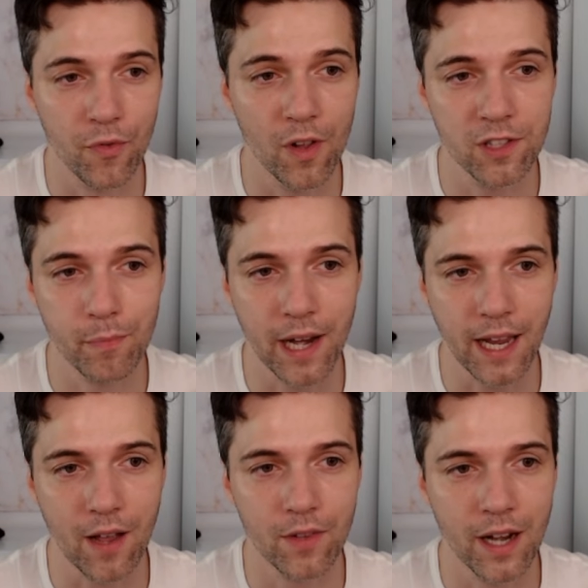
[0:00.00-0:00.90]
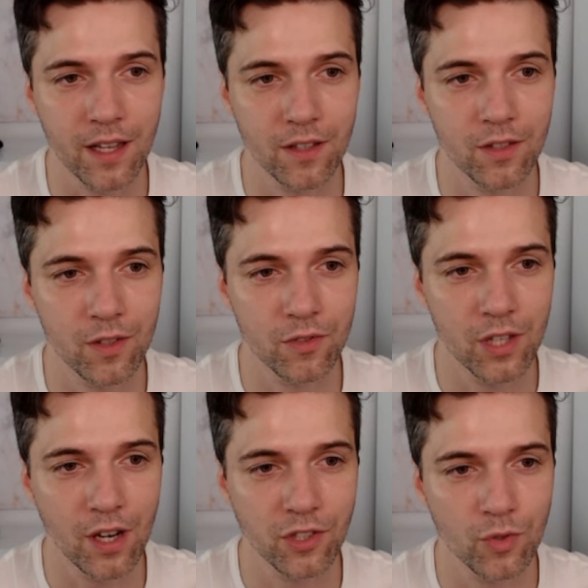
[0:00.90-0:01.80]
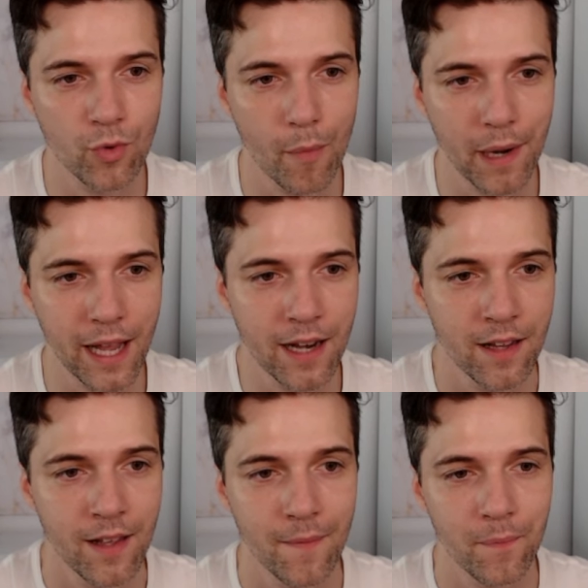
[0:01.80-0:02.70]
false breakout, and it continues to drop again.